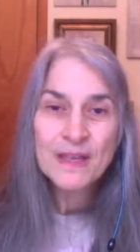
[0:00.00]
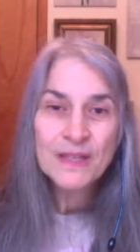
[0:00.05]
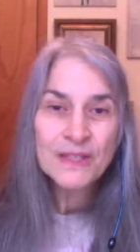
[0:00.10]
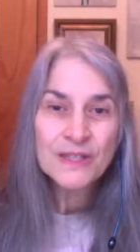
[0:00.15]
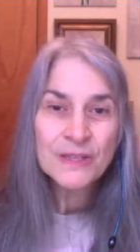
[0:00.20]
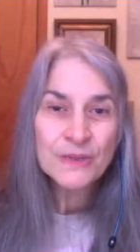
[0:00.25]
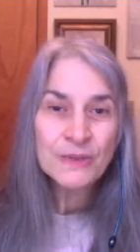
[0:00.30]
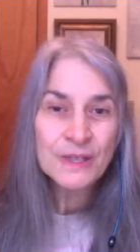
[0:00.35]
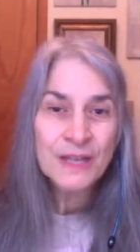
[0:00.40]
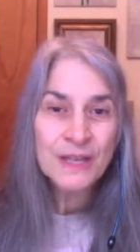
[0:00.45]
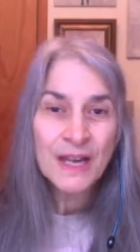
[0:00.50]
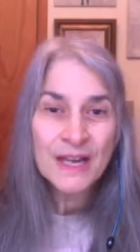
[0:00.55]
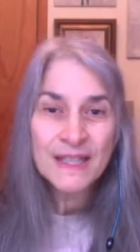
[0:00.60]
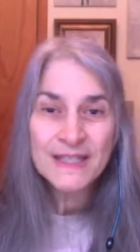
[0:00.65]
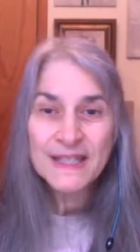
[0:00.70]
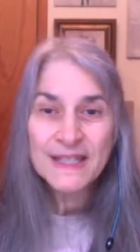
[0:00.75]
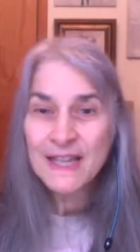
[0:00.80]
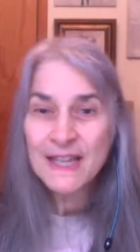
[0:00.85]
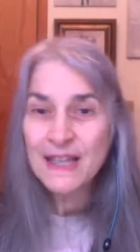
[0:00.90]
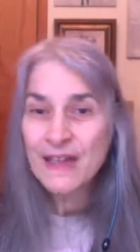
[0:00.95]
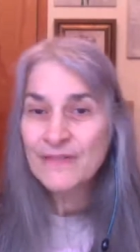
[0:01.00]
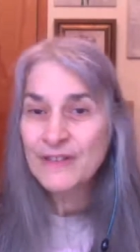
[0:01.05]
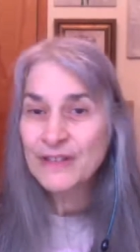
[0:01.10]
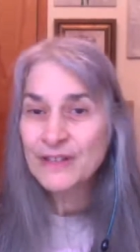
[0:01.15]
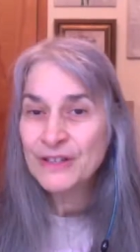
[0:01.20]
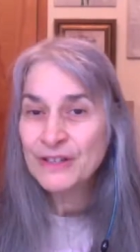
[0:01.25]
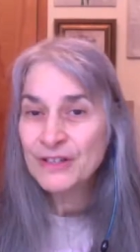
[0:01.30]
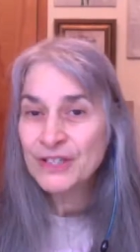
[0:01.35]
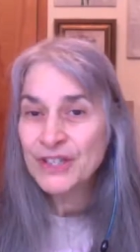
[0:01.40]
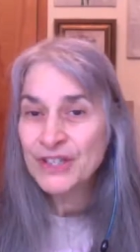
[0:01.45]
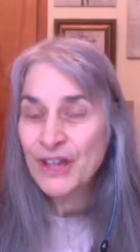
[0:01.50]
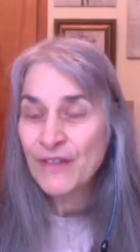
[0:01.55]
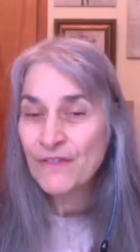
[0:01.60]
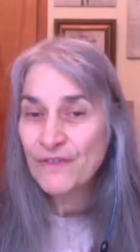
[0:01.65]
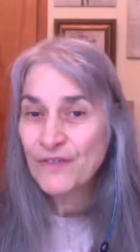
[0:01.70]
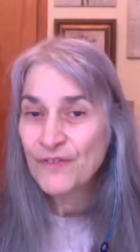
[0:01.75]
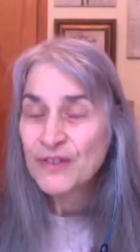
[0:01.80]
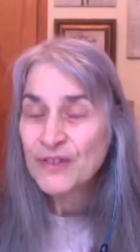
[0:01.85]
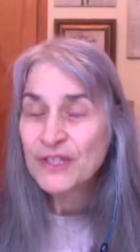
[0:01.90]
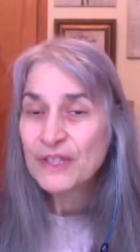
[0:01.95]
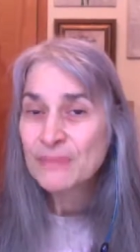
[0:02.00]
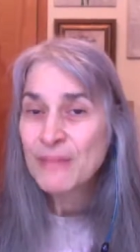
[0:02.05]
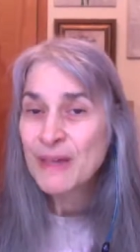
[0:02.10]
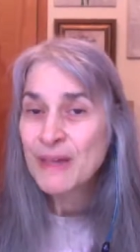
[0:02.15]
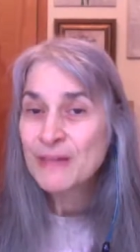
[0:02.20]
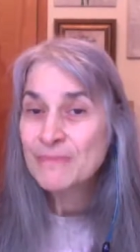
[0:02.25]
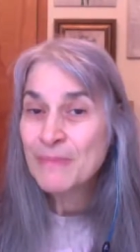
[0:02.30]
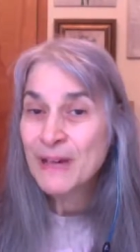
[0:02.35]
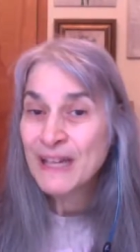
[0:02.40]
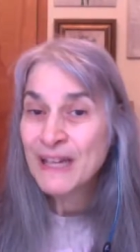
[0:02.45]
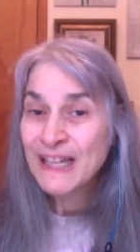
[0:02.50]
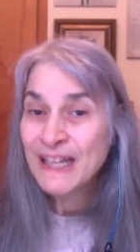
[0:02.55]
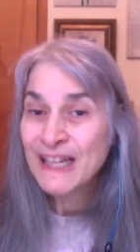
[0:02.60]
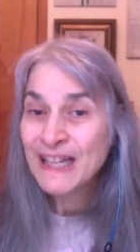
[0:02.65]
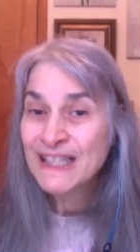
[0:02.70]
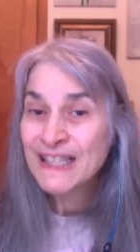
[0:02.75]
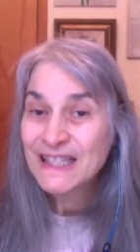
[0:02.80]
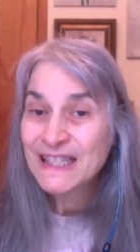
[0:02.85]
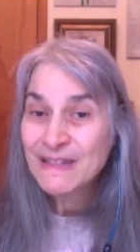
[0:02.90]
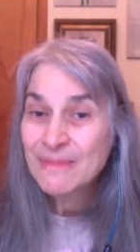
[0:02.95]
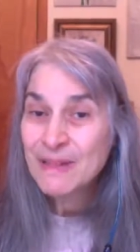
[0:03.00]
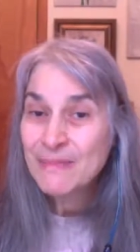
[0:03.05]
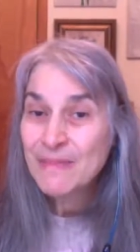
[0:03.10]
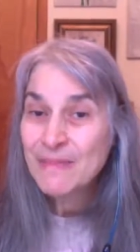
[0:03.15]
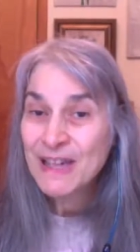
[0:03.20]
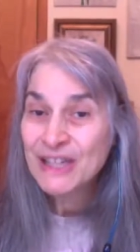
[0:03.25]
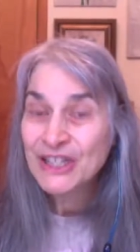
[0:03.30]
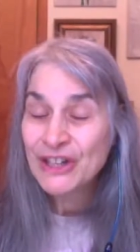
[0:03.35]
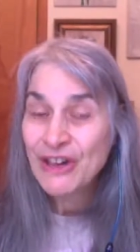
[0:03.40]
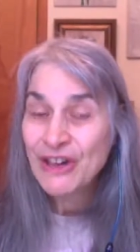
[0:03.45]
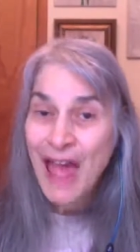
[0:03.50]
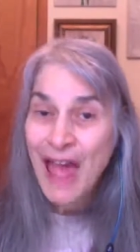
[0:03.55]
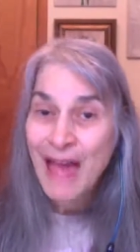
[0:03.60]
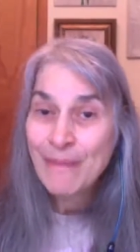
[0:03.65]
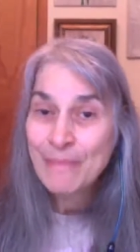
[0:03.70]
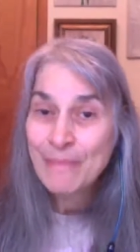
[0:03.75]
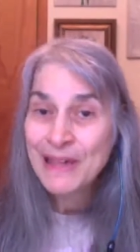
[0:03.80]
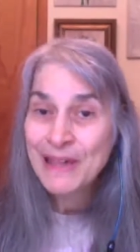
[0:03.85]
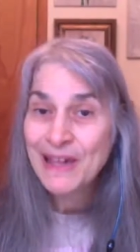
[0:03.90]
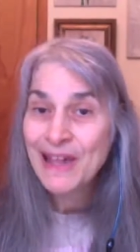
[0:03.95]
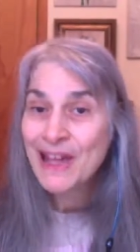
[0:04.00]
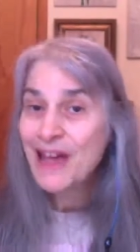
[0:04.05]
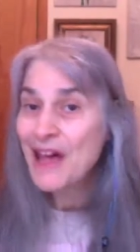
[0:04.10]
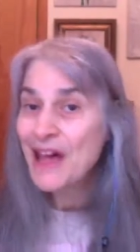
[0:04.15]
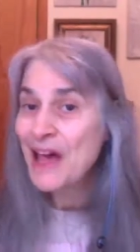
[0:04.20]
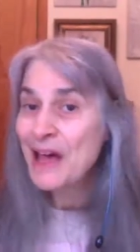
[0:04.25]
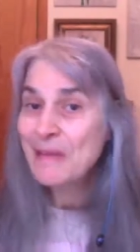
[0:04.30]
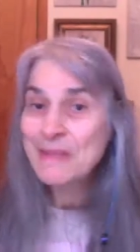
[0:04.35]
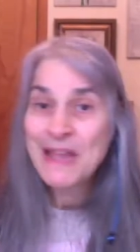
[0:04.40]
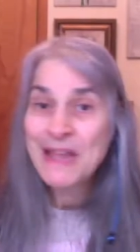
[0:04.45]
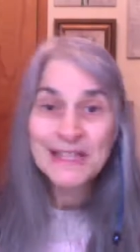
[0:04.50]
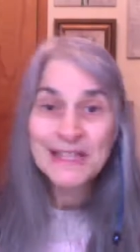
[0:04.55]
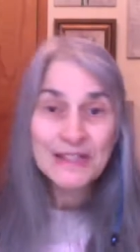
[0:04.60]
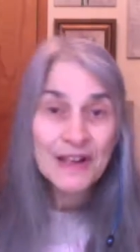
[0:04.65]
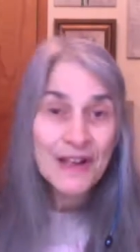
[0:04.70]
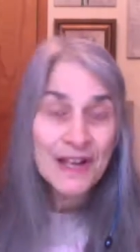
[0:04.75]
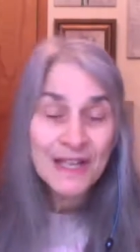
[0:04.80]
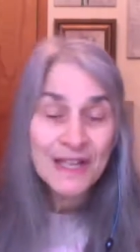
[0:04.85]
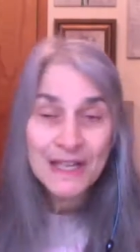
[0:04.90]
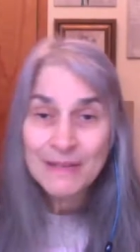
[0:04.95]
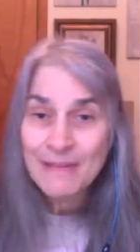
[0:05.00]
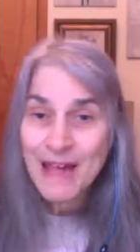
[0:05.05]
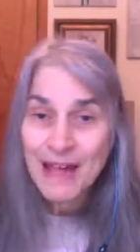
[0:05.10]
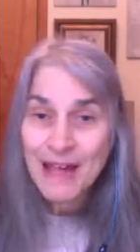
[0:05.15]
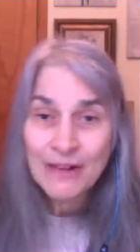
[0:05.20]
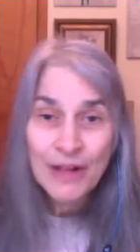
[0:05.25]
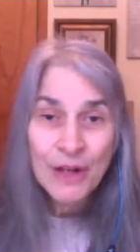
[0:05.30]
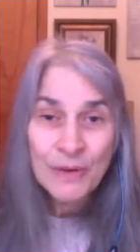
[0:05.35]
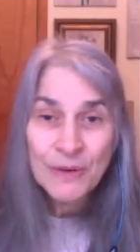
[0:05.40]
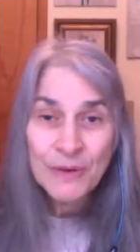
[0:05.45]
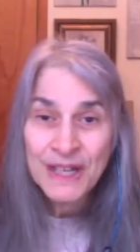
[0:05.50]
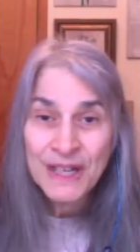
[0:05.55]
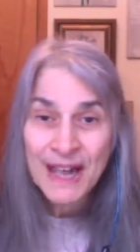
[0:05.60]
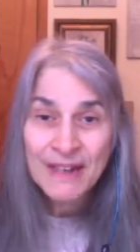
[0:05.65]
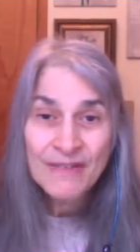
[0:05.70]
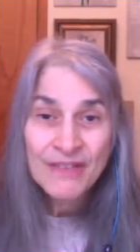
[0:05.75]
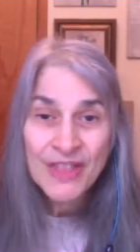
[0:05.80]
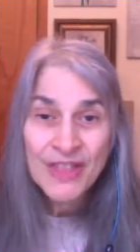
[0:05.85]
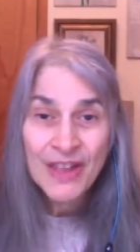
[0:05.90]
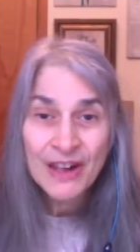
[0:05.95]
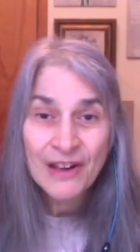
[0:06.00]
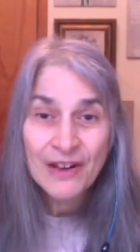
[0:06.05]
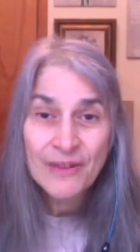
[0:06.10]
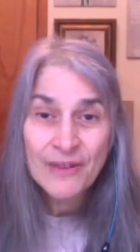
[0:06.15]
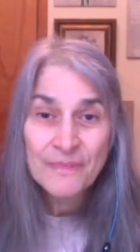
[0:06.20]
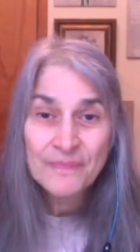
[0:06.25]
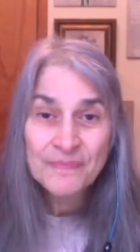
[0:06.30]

So when I say loving yourself first, spend money on something that makes you happy, I'm not talking about going out there